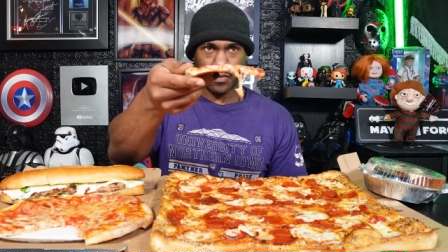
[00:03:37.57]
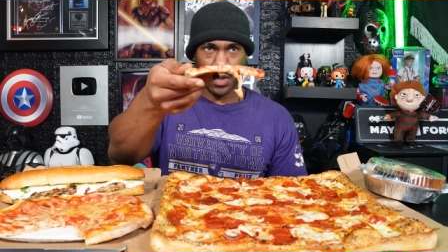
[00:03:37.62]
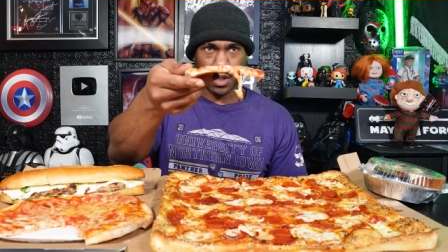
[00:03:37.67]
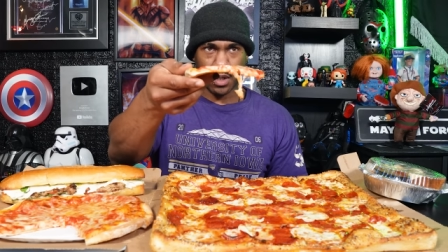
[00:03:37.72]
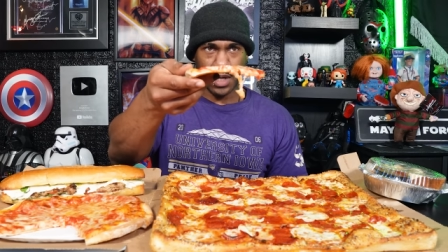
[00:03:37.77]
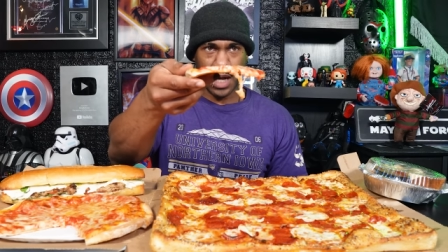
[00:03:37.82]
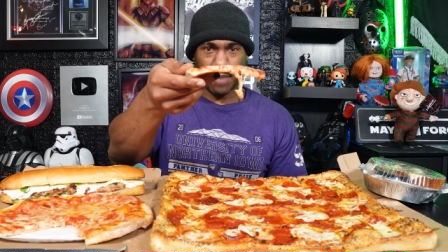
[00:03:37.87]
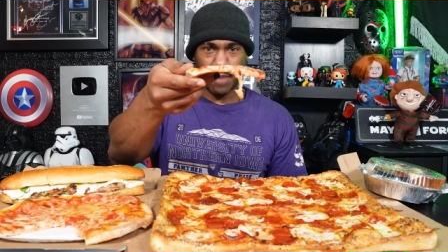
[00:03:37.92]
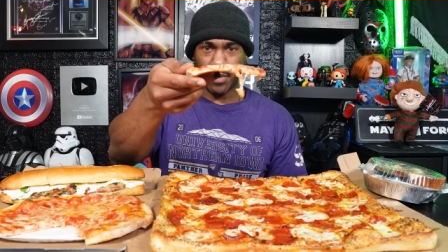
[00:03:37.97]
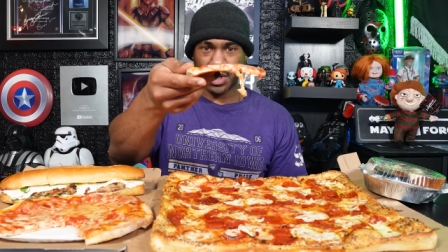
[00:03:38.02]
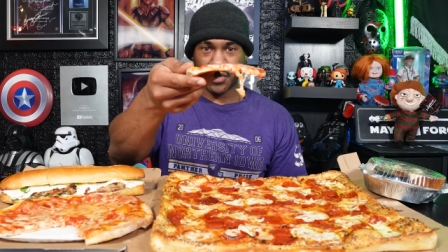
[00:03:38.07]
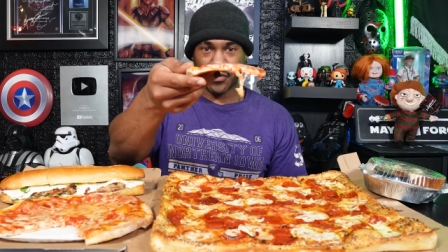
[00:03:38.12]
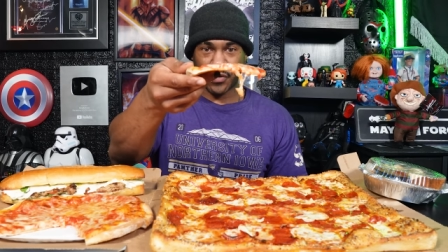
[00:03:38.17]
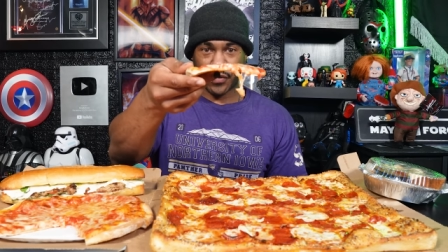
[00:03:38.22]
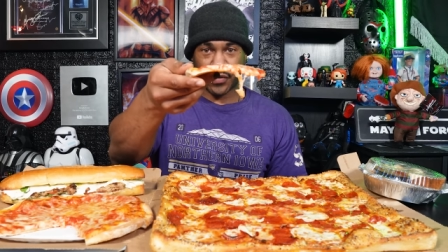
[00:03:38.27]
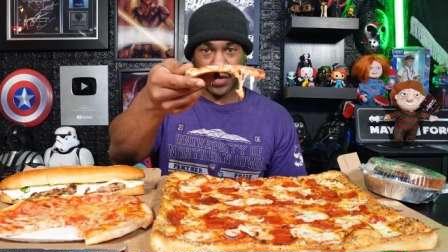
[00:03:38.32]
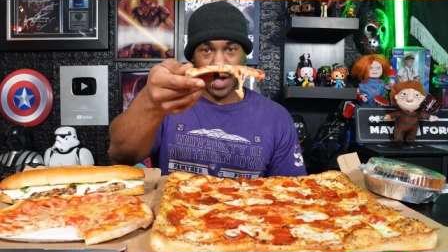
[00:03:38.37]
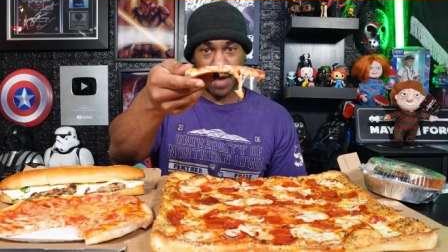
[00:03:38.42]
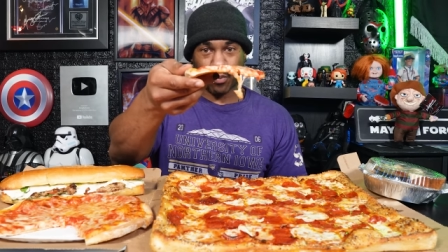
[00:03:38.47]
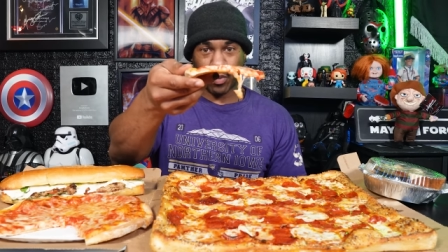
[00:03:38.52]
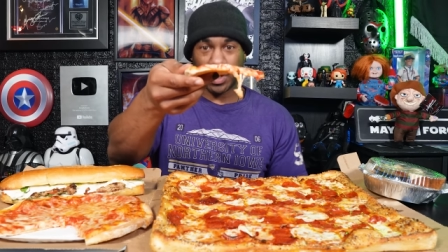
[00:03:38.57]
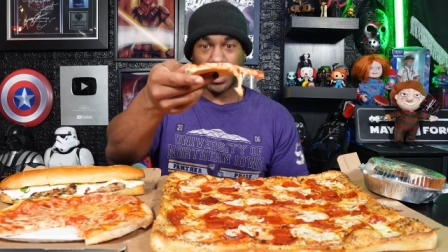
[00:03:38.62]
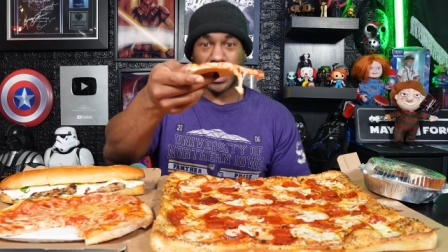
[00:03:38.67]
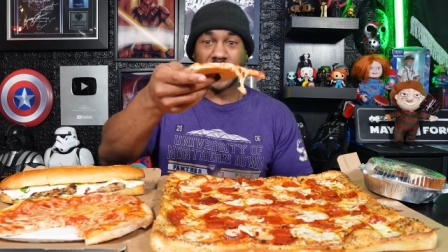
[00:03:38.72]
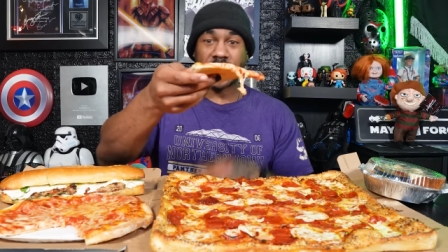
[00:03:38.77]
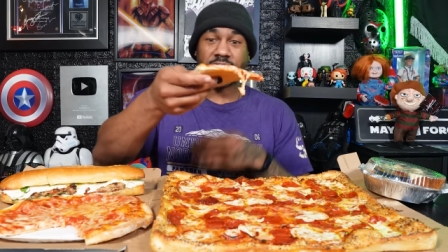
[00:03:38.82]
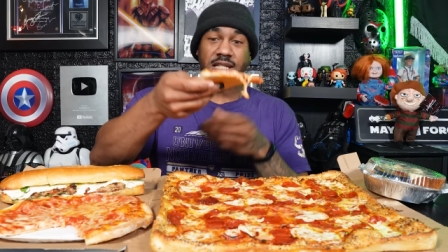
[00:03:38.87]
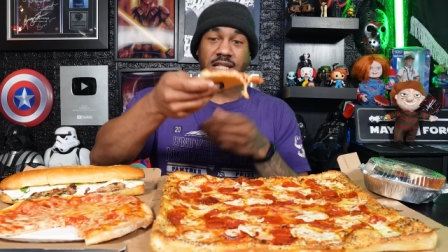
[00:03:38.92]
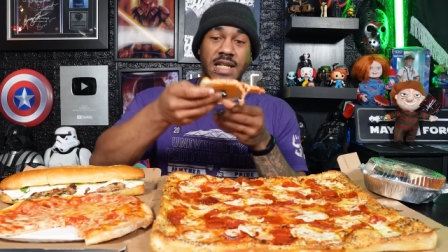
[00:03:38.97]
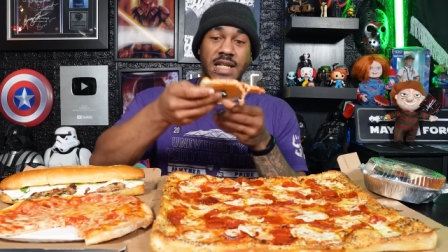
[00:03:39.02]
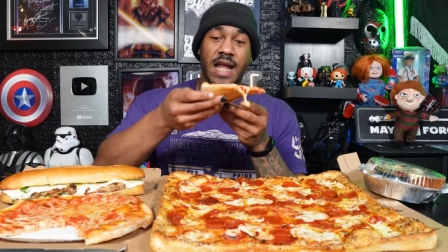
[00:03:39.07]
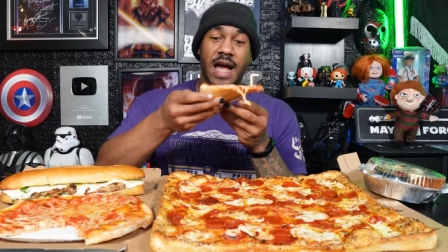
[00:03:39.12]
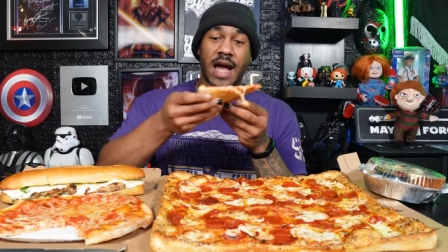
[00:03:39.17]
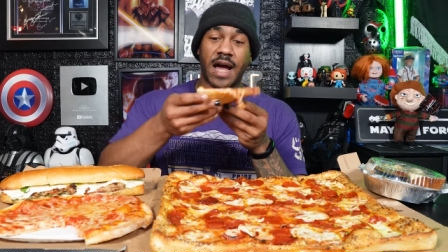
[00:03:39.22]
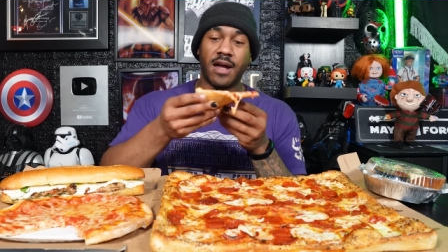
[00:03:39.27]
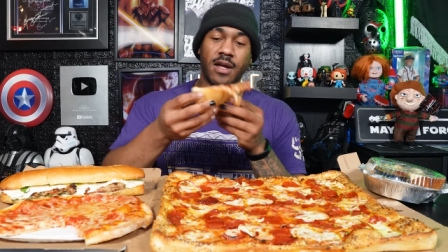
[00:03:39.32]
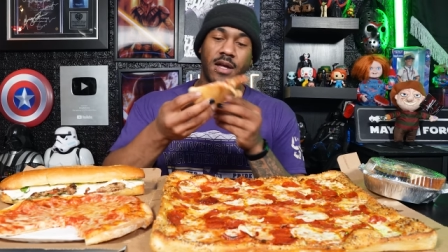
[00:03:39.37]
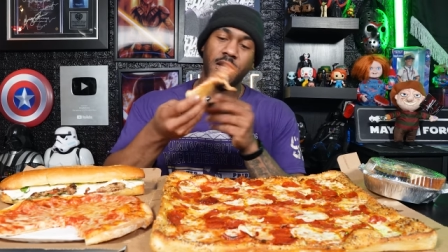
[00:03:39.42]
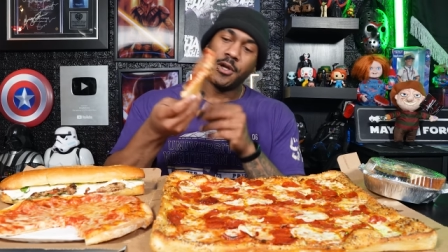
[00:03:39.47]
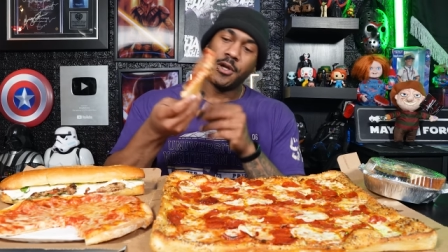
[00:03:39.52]
Not much of a flop. We like to see
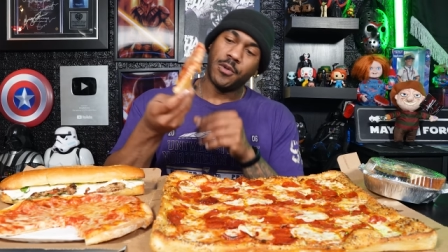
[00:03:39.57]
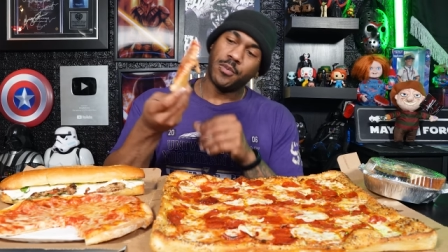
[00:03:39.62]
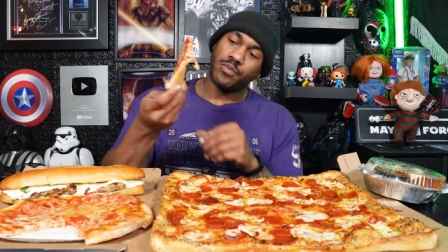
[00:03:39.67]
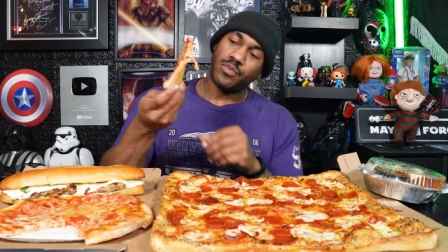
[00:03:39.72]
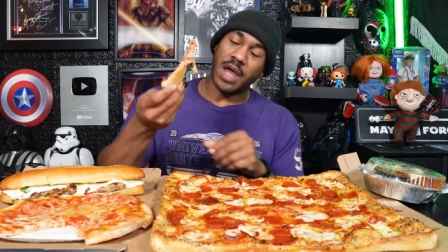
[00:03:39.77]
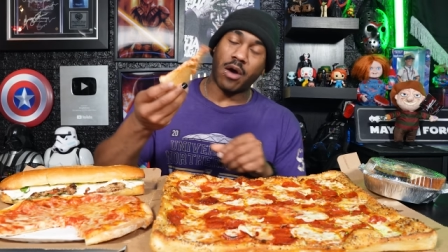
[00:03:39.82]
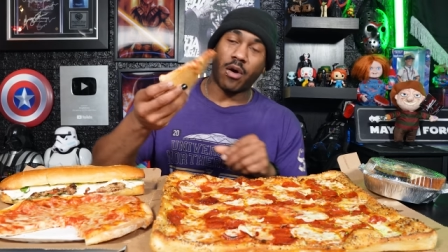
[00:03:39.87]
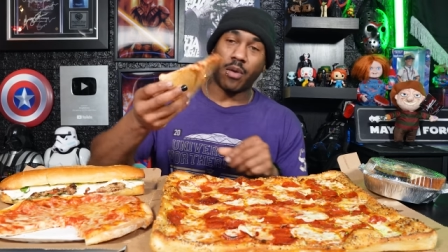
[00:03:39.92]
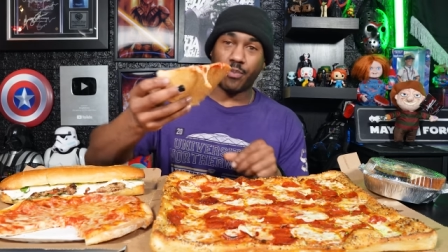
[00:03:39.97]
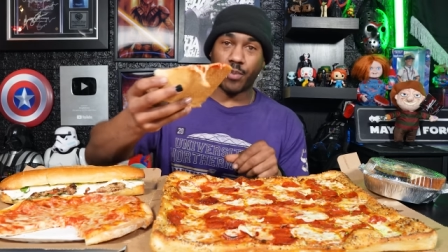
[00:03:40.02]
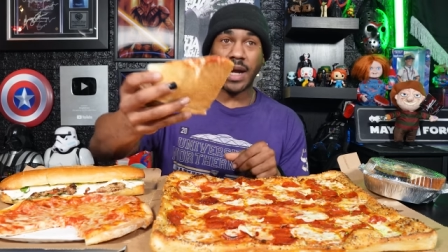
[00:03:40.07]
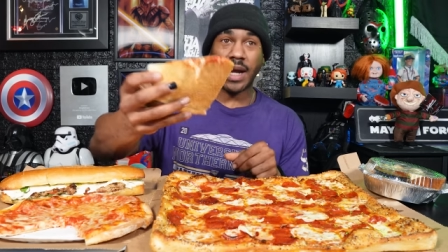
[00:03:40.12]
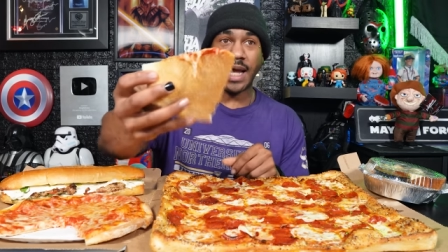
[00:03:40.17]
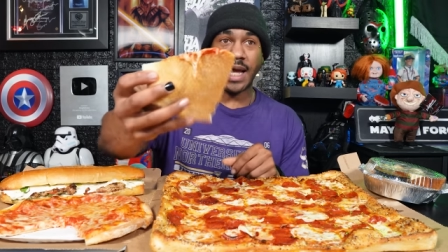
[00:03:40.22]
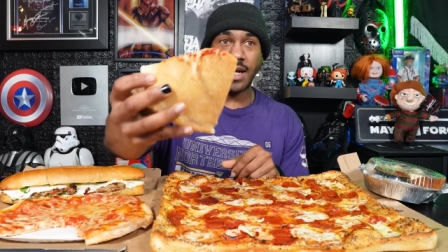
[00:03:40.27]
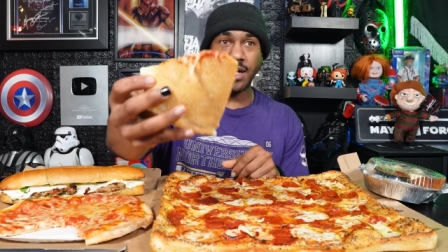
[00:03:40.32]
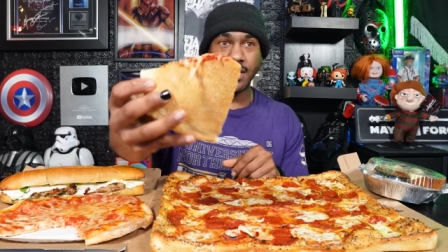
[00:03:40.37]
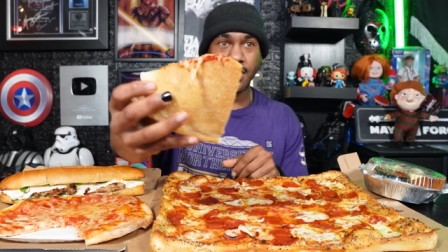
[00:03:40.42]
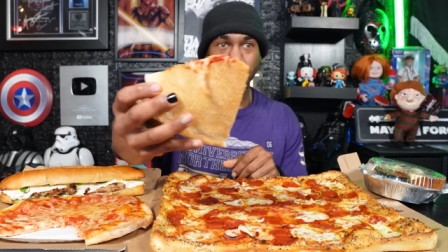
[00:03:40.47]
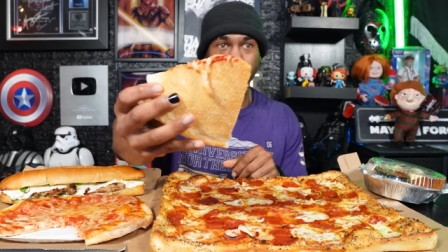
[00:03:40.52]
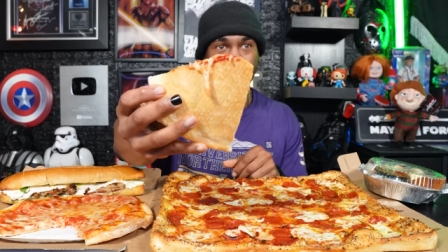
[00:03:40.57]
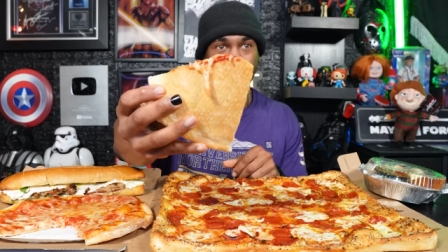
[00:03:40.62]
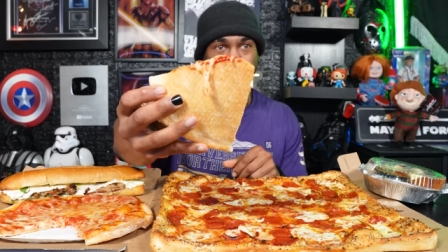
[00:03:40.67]
that. Now, again,